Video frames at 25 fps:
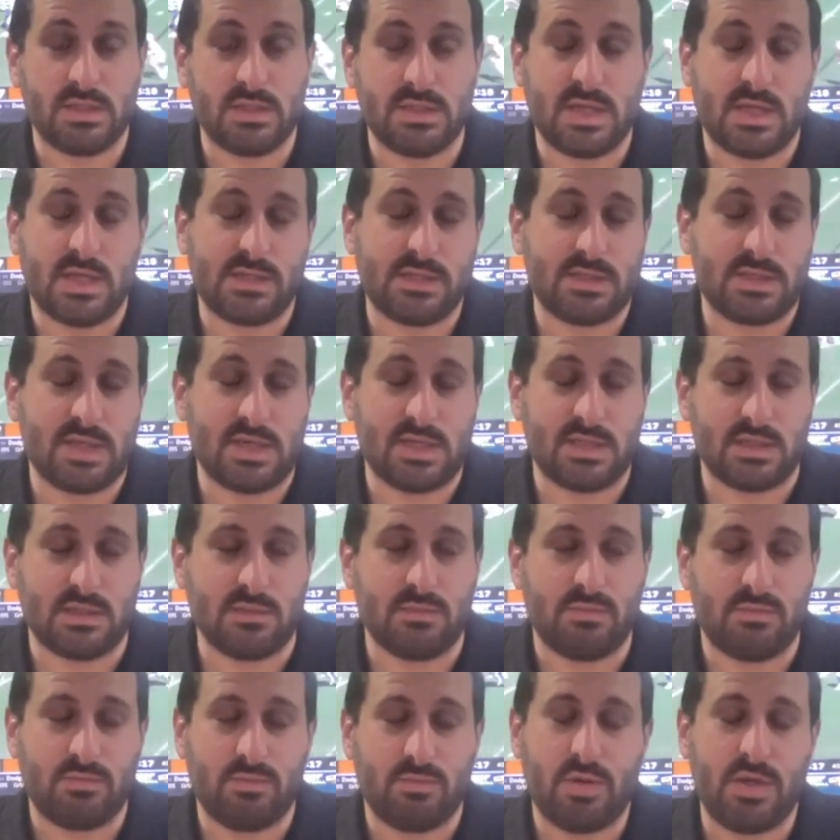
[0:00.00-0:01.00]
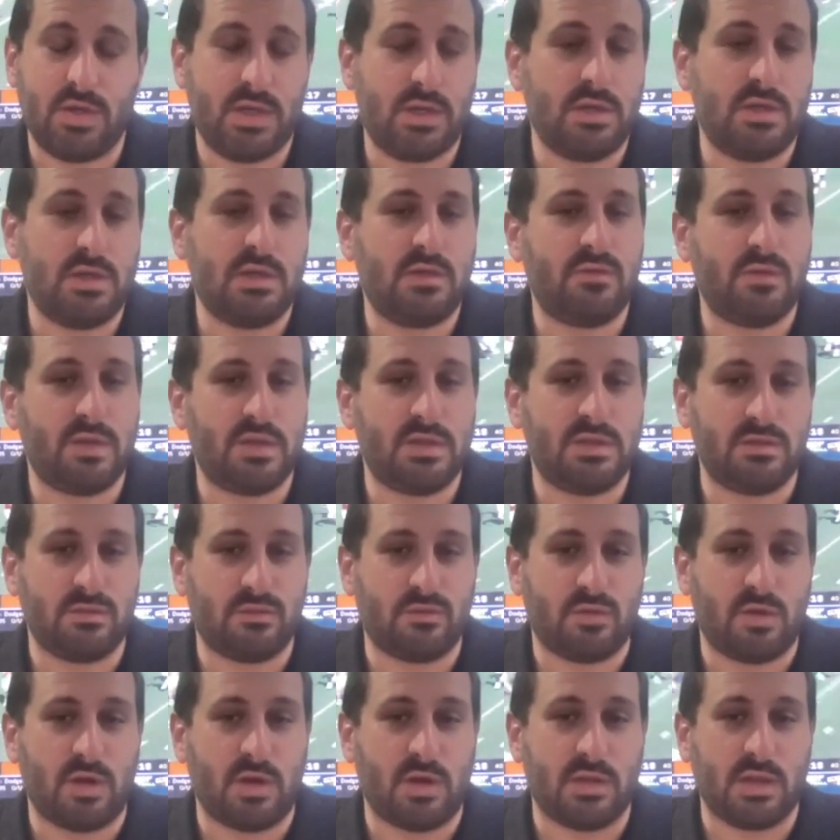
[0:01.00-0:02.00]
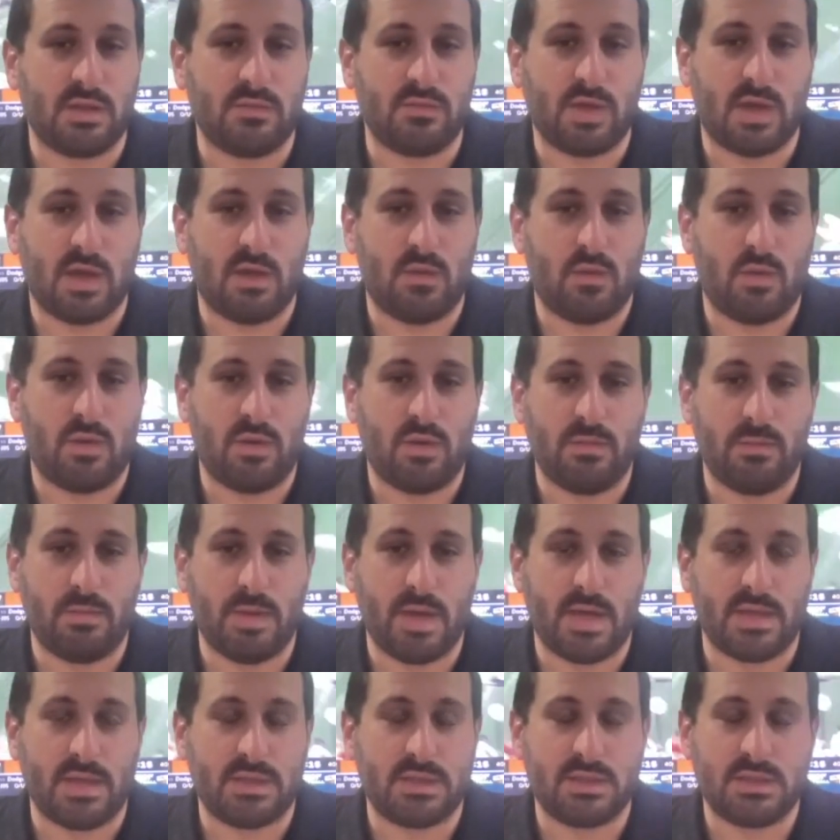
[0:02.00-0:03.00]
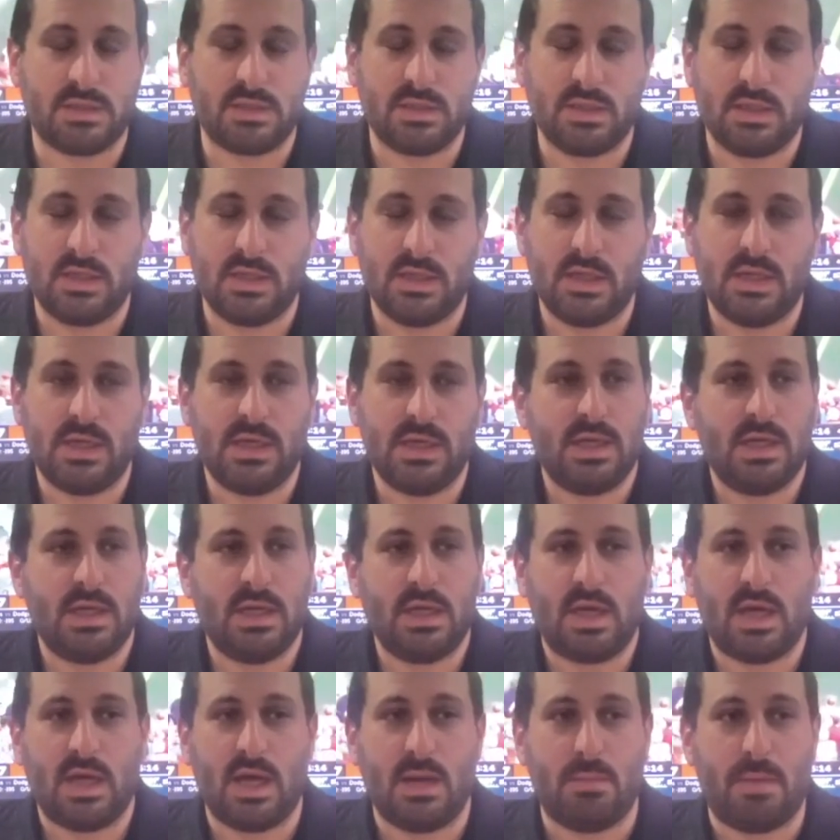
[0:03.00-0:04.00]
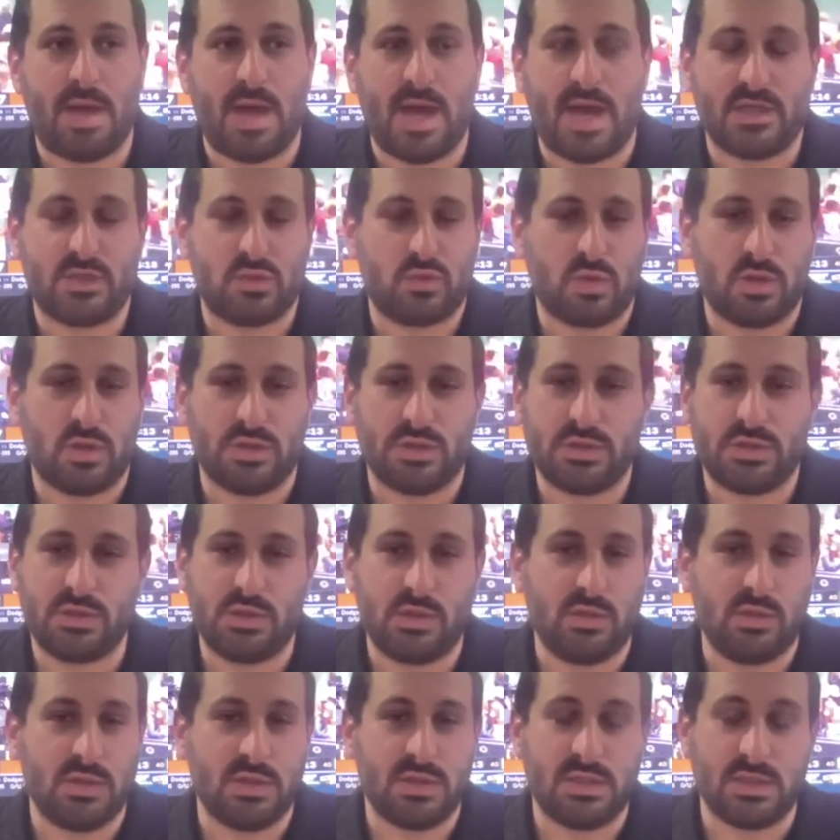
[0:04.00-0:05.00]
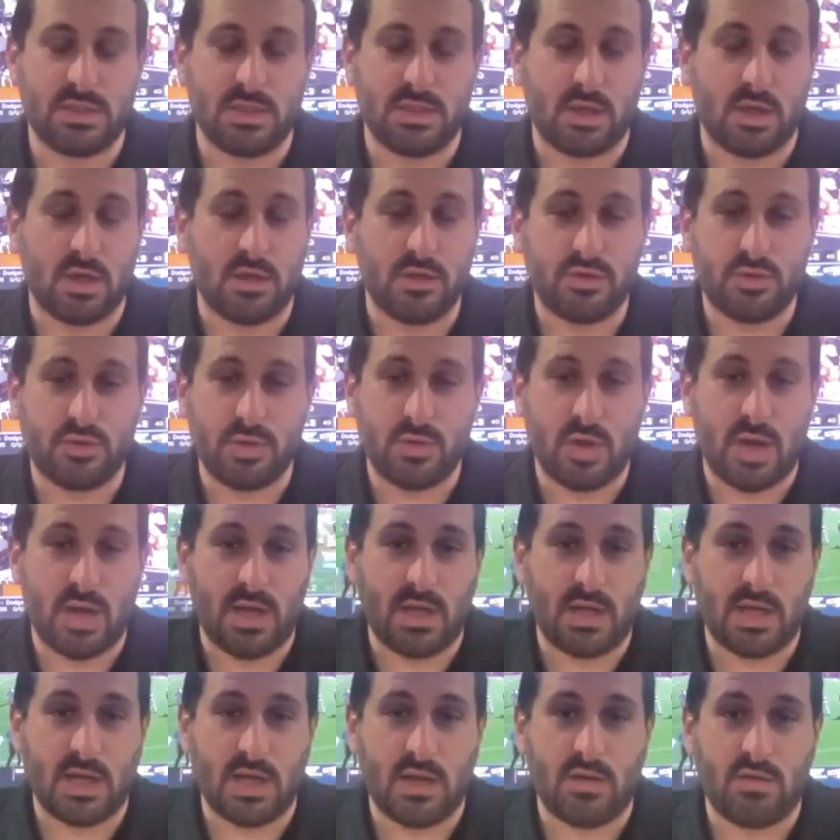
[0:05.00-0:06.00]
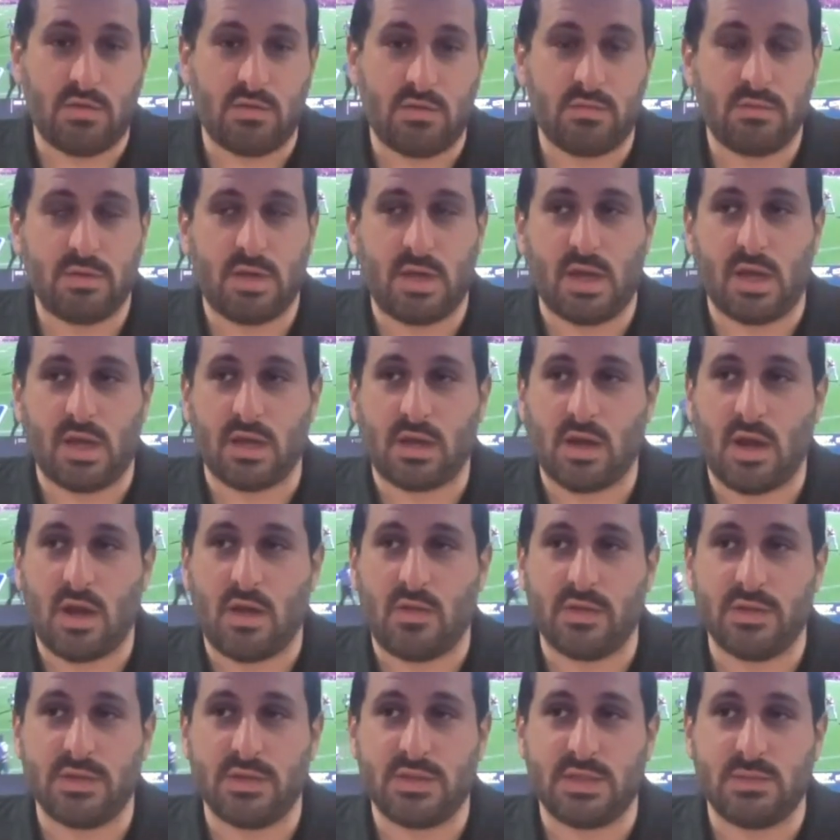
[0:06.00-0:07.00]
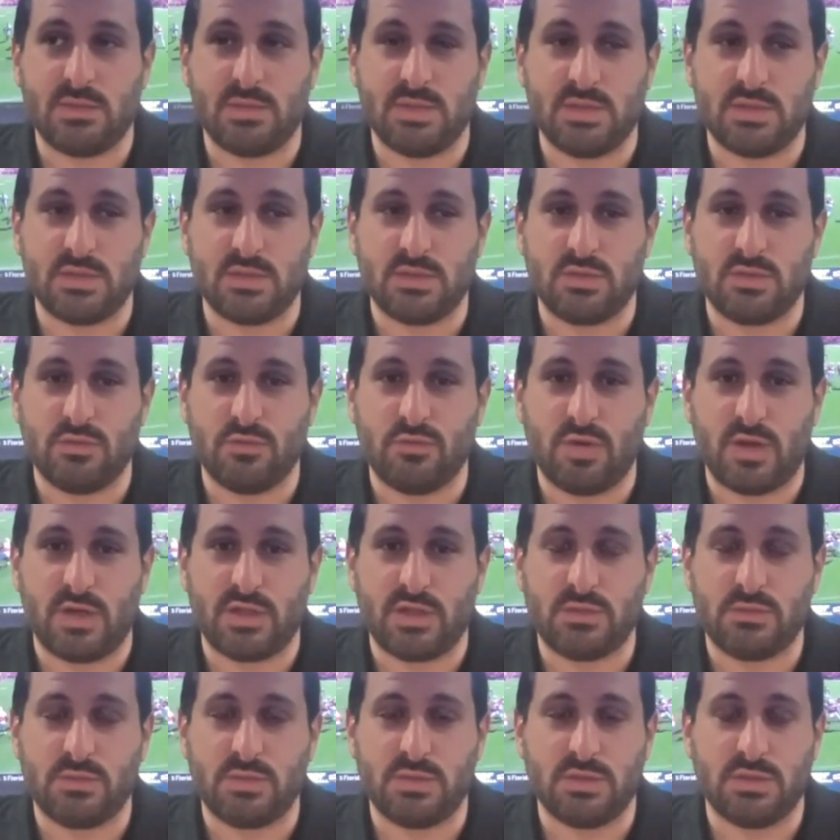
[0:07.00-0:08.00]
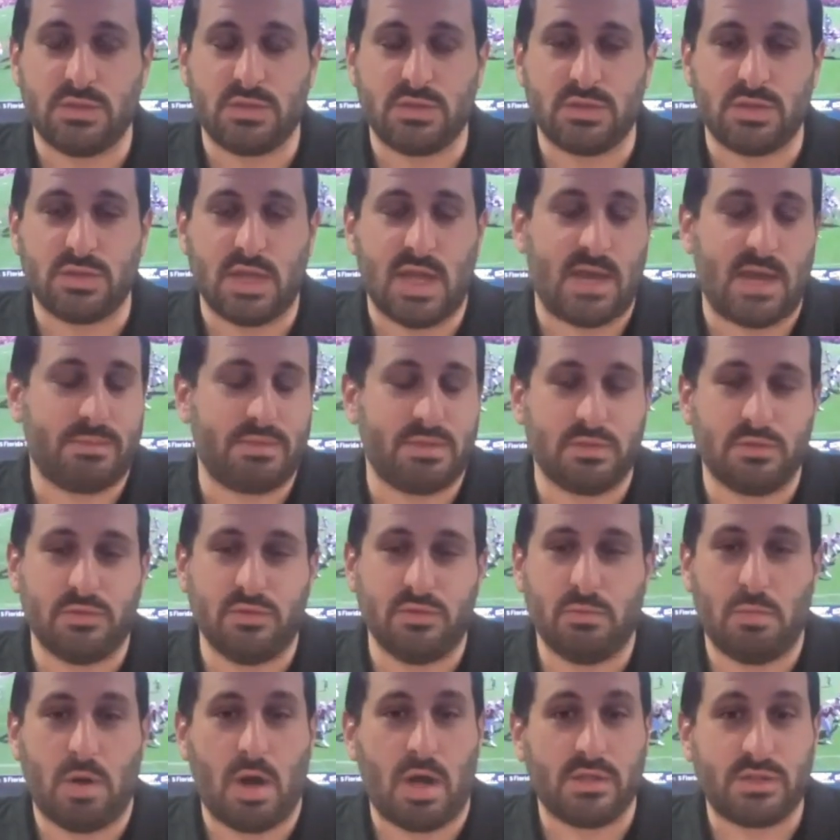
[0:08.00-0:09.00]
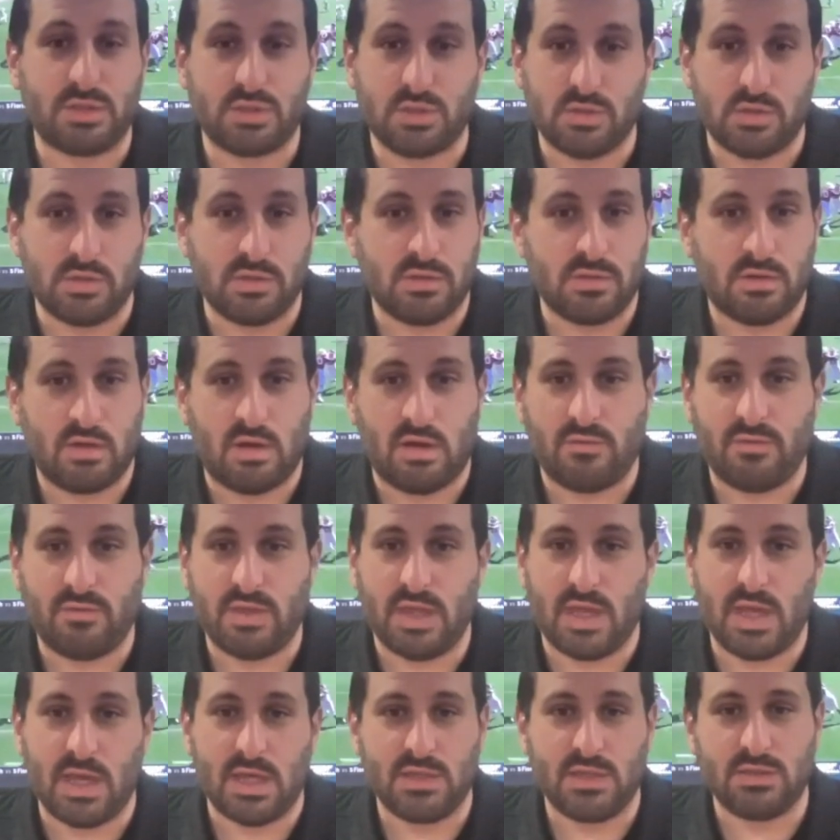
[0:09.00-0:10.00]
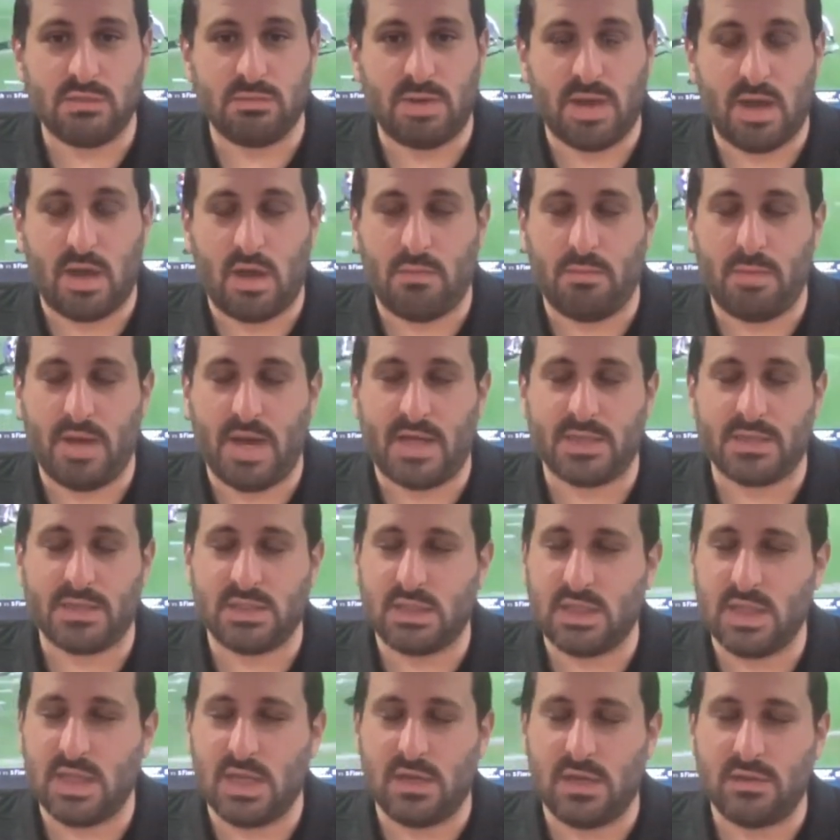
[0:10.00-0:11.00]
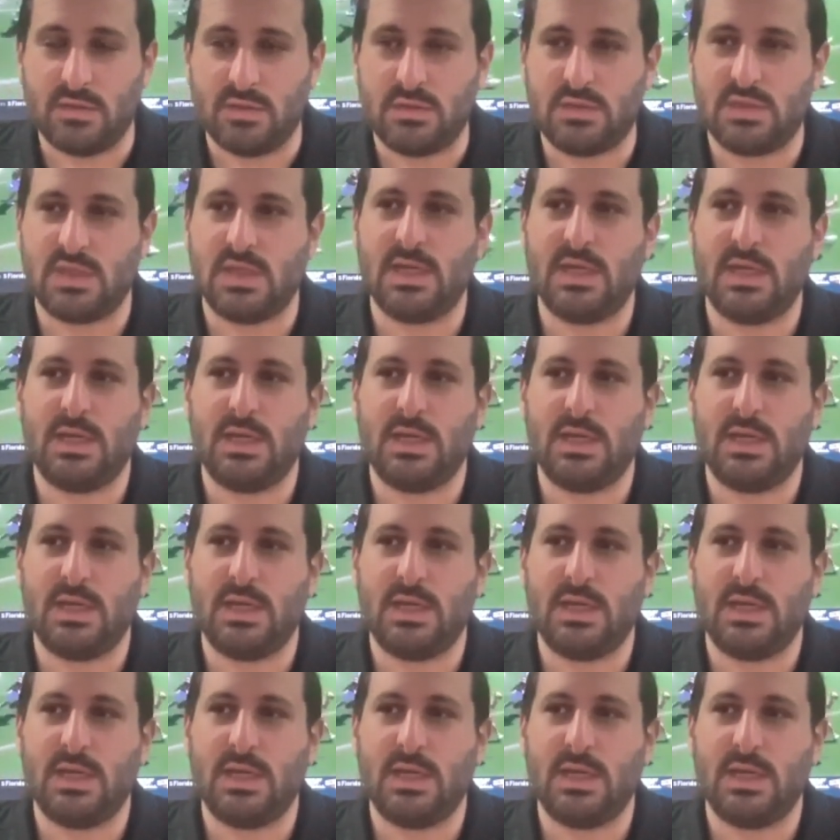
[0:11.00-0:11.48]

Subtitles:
And Texas has a pretty good defensive front. They've got one of the best pass rush units in the country right now. Colin Simmons, a true freshman, is just an absolute monster off the edge and on passing downs.